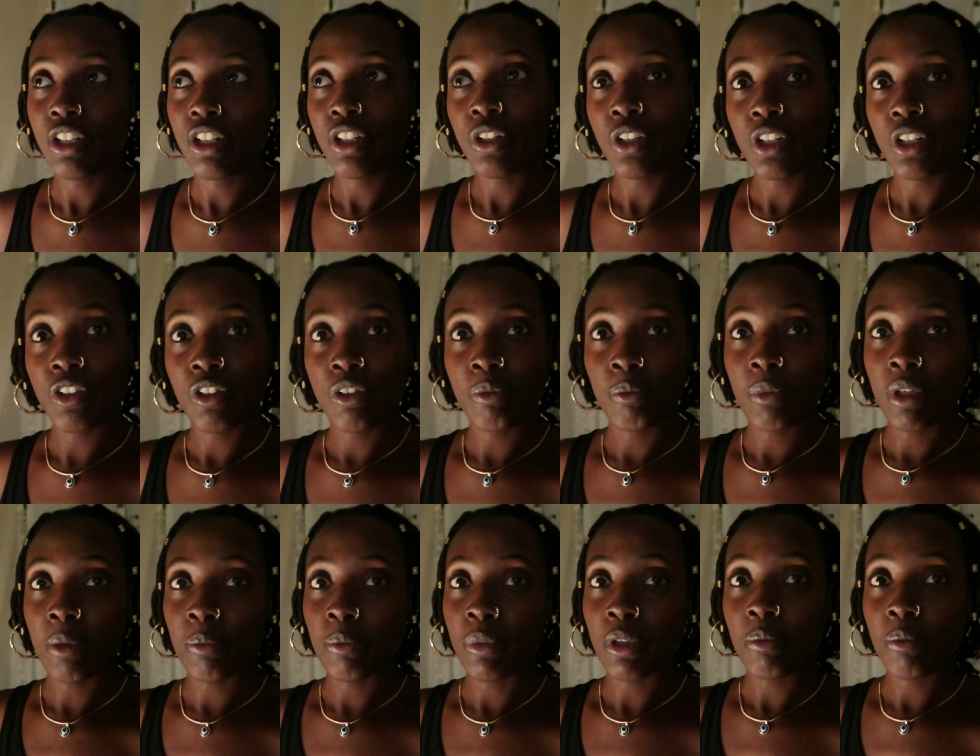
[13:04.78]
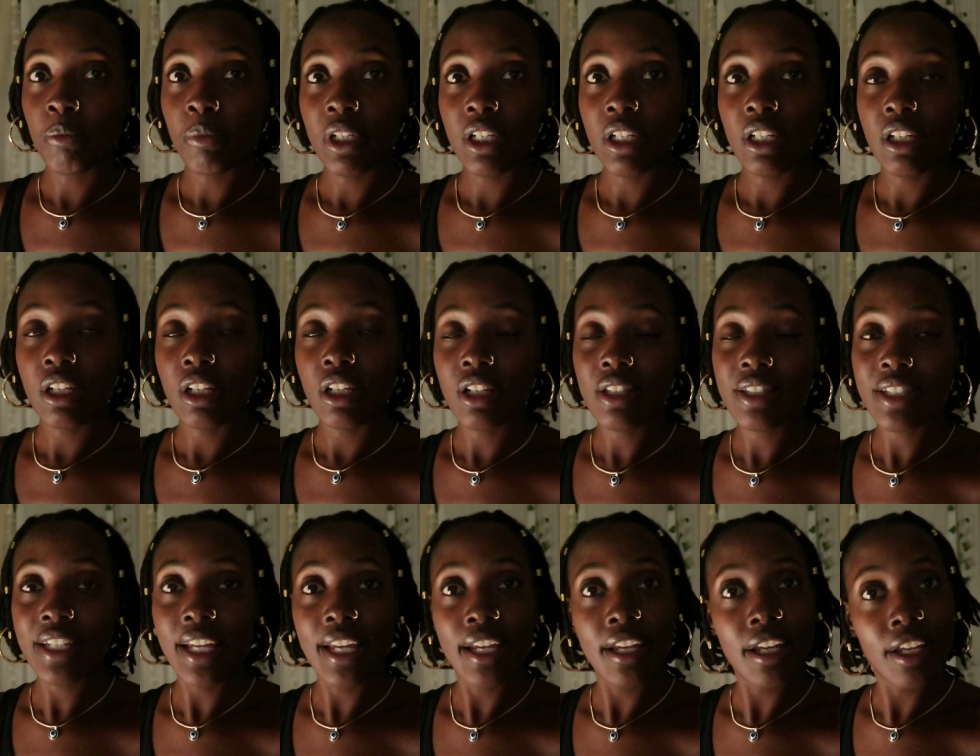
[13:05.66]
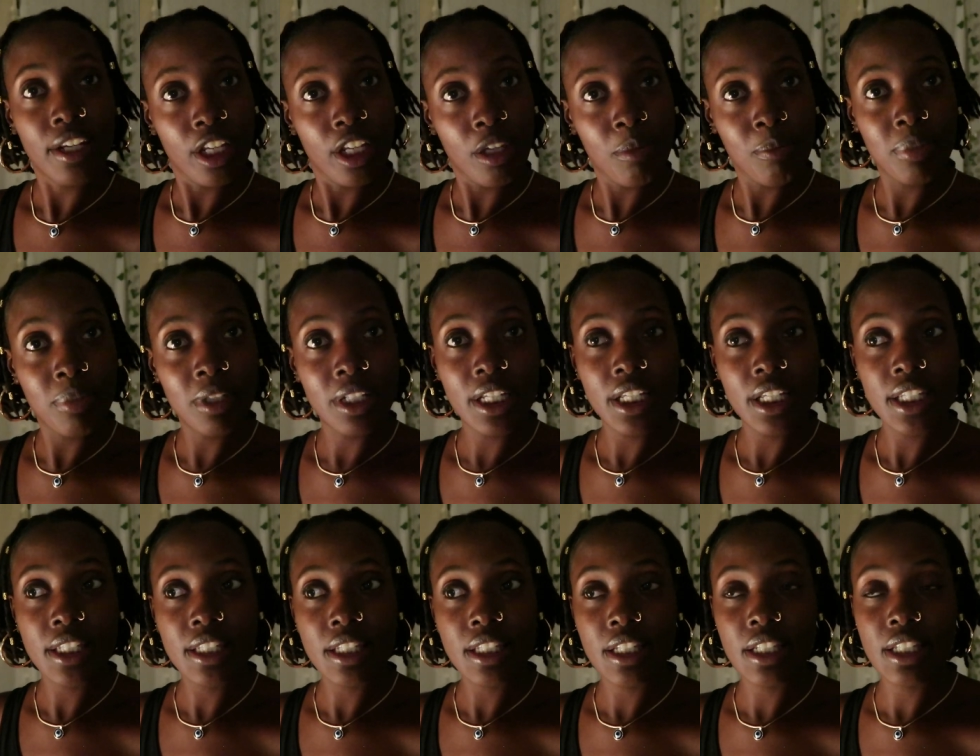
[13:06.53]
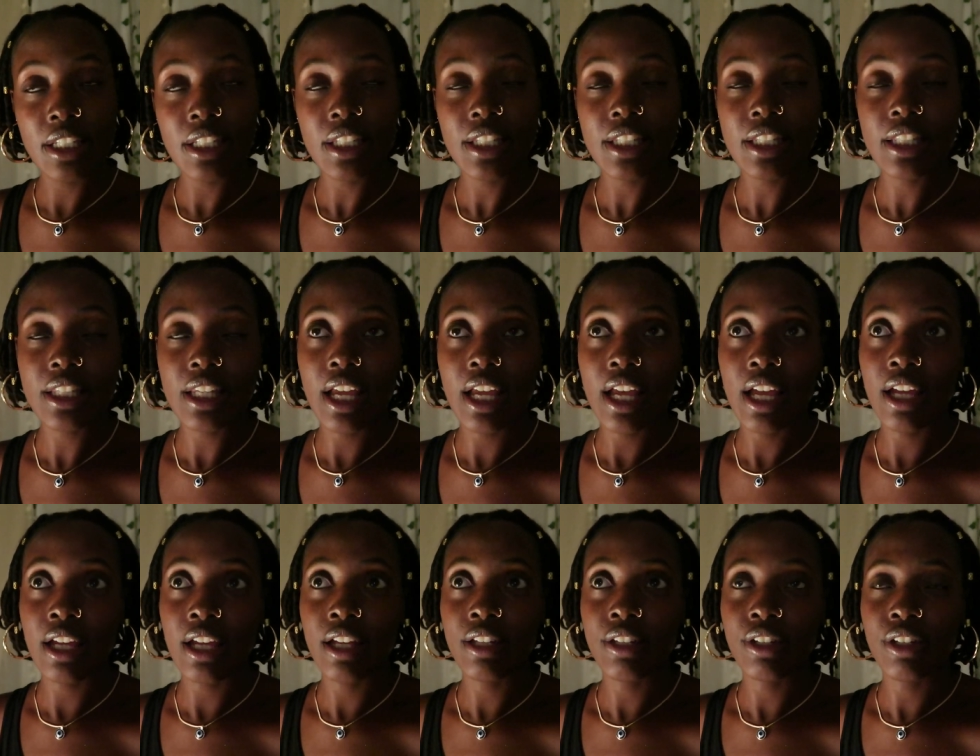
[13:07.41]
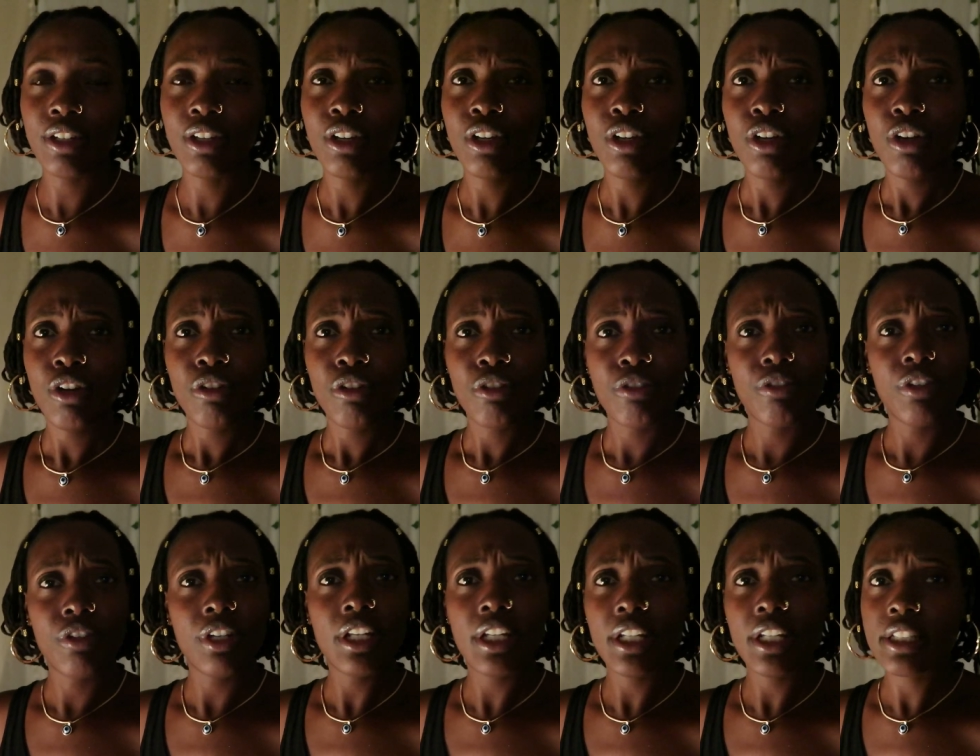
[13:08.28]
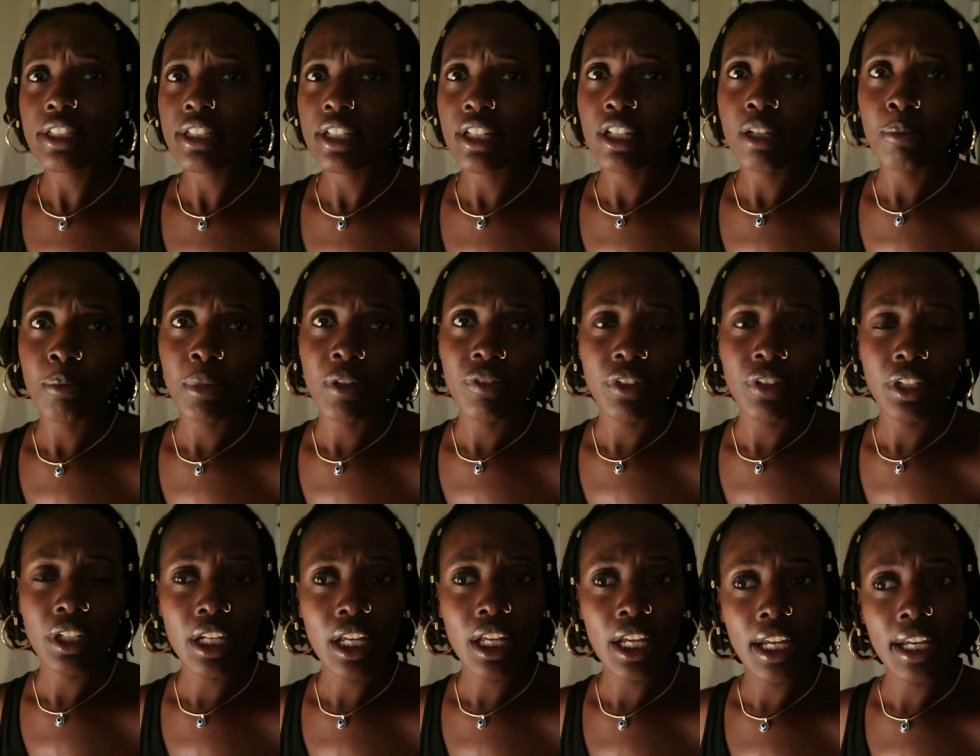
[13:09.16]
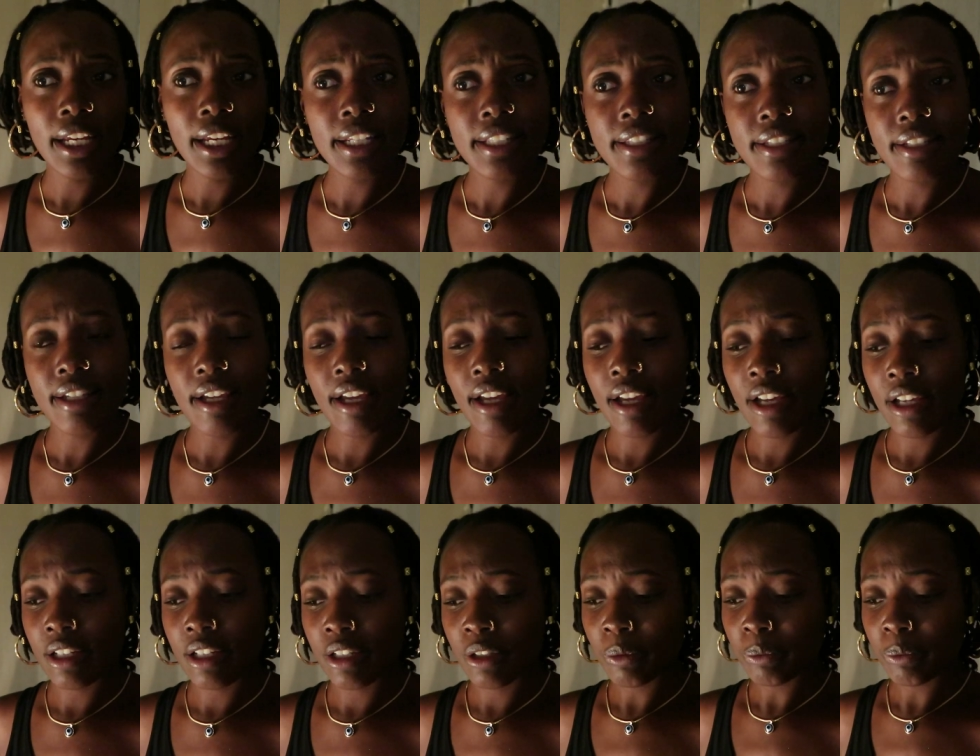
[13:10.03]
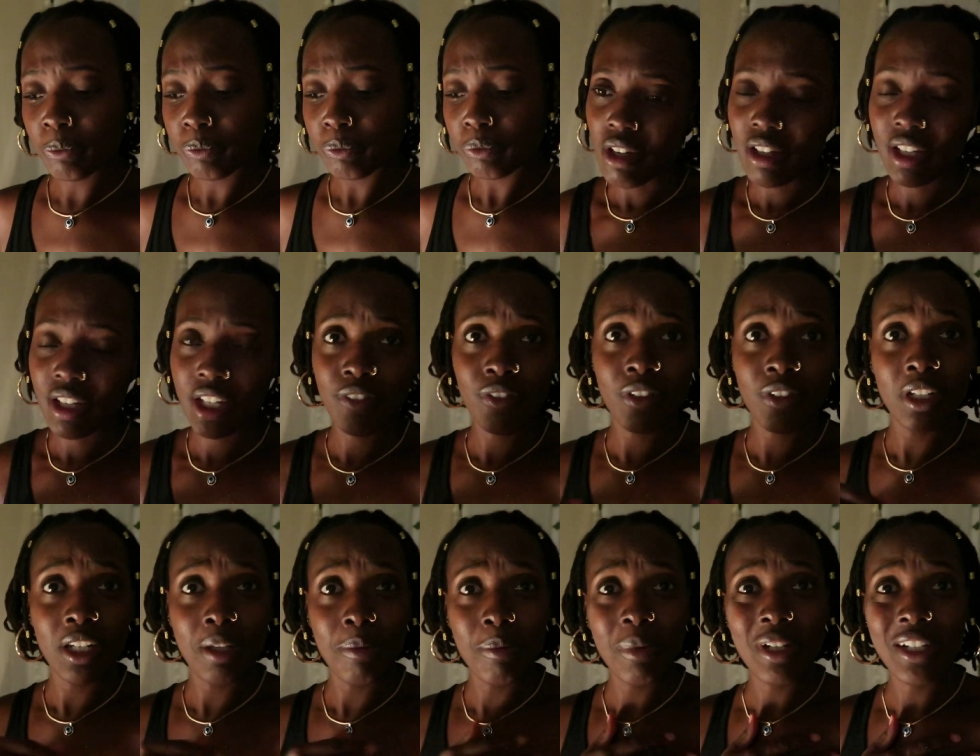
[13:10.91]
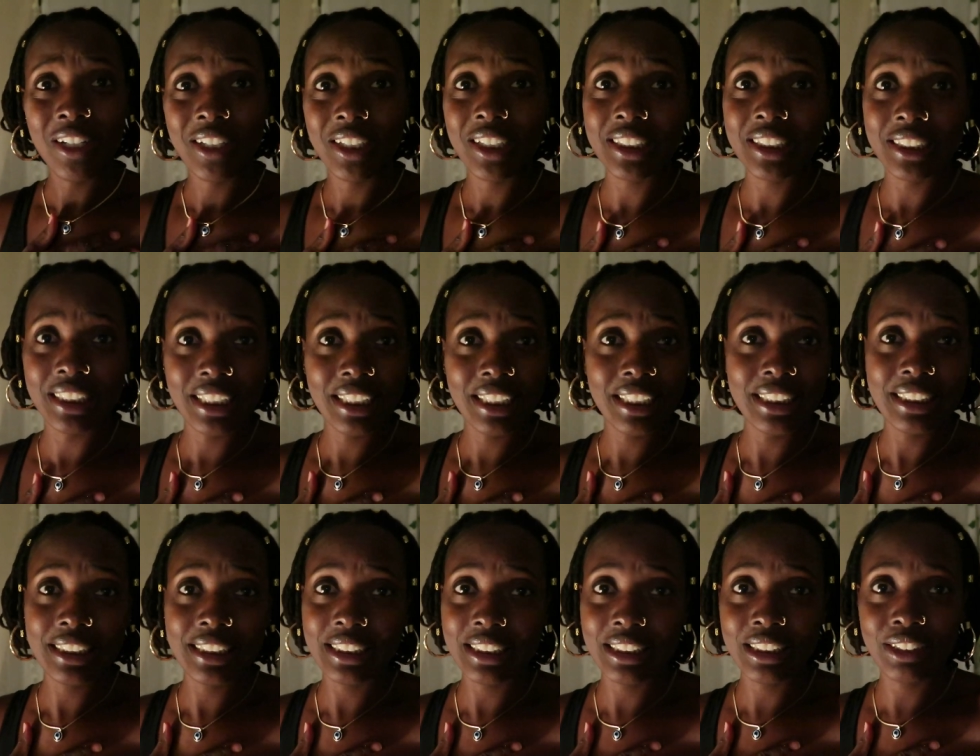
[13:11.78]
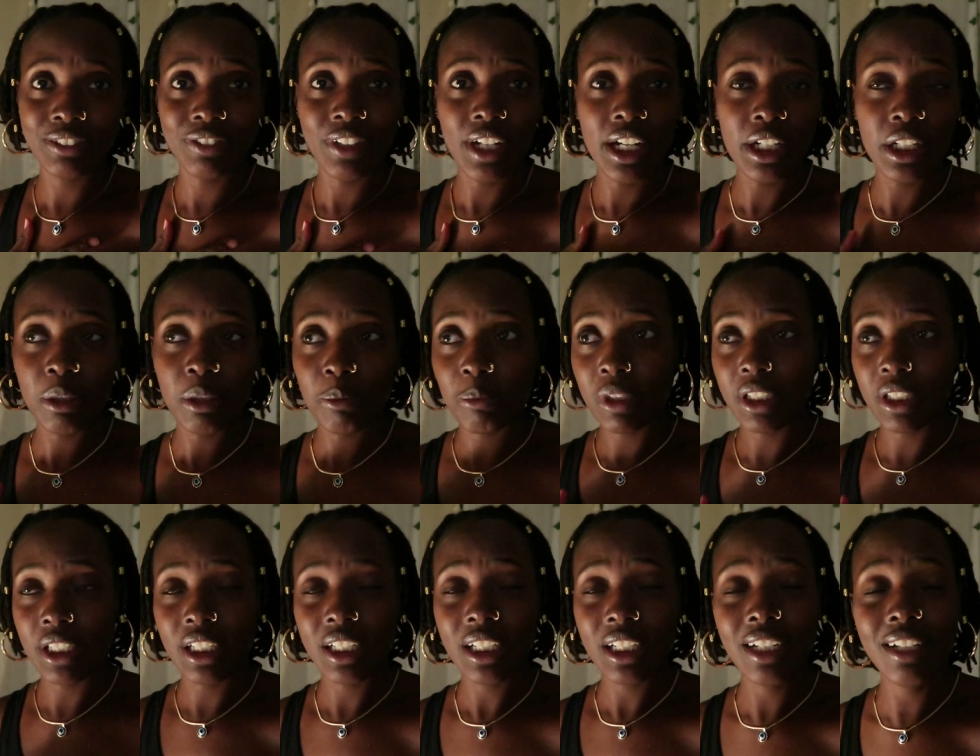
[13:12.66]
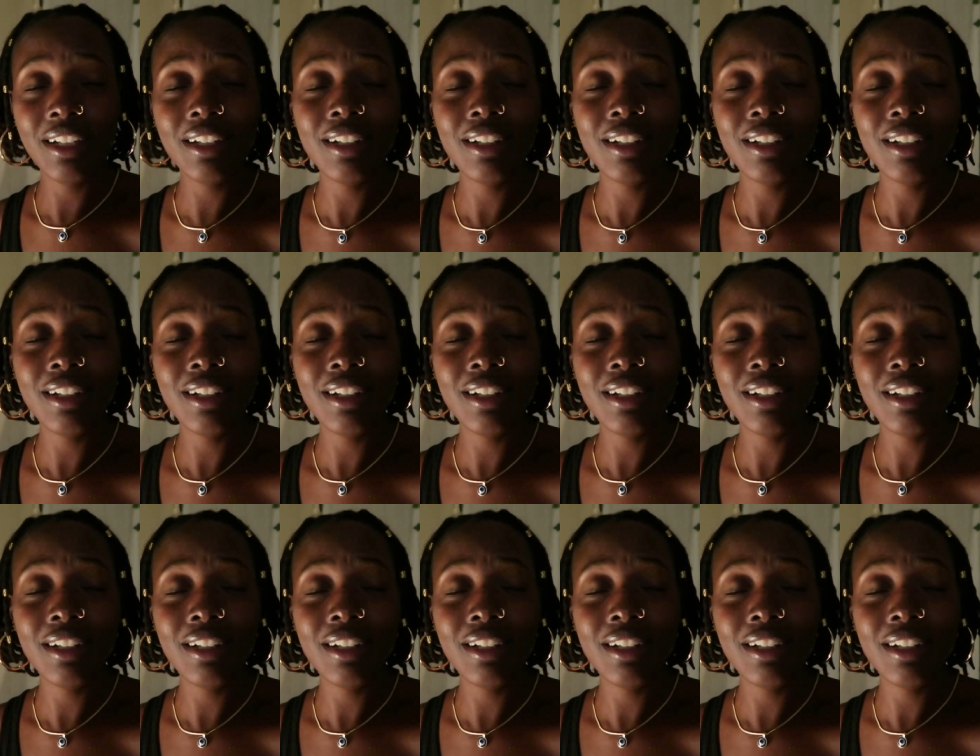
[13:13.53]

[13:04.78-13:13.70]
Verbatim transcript: they're going to remember me taking them places and reading to them every night and giving them hugs and kisses randomly